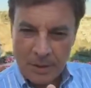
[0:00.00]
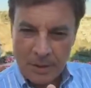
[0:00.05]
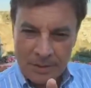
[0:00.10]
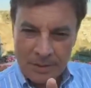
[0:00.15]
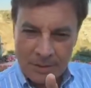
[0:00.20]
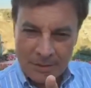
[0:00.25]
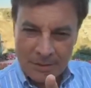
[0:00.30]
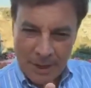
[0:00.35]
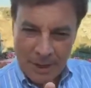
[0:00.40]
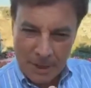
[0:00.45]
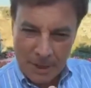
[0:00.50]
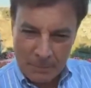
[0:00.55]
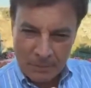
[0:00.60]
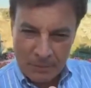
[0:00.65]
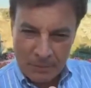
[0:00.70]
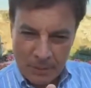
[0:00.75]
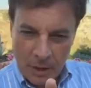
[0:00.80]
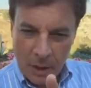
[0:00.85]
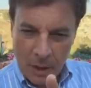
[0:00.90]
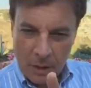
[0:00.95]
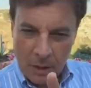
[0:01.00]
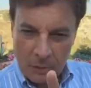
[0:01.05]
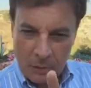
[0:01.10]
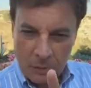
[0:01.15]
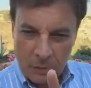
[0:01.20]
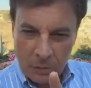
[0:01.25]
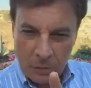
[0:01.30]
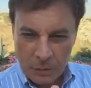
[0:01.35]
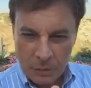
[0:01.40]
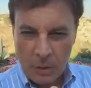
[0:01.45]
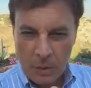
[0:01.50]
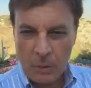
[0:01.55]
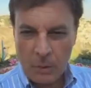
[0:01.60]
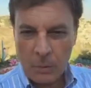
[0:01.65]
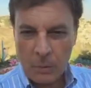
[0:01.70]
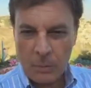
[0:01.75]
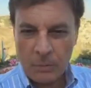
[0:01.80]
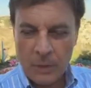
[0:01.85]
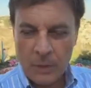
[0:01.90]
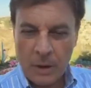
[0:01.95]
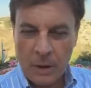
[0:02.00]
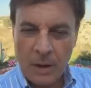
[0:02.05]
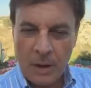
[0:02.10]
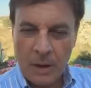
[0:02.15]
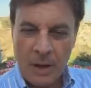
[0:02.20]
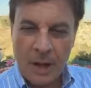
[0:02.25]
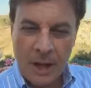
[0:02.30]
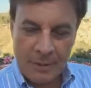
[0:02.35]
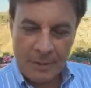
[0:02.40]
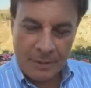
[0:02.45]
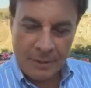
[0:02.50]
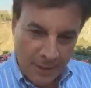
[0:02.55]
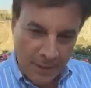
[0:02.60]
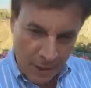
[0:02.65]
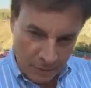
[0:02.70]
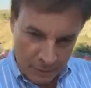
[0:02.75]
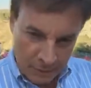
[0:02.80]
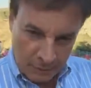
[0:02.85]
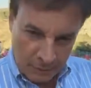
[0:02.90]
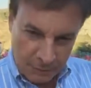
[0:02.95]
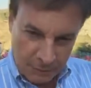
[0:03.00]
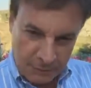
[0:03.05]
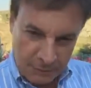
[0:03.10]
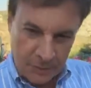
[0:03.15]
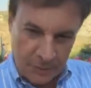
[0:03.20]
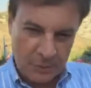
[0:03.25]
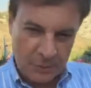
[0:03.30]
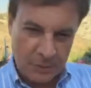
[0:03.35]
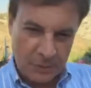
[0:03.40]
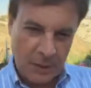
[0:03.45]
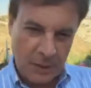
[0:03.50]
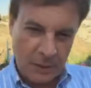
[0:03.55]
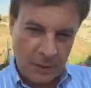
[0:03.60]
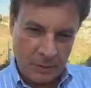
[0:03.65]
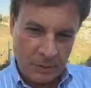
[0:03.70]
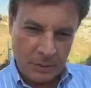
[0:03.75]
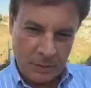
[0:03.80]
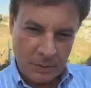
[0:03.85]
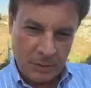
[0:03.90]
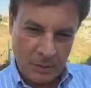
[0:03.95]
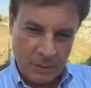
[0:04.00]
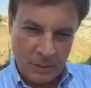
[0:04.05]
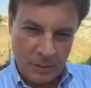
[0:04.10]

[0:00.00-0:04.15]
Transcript: Samson slew 1,000 Philistines.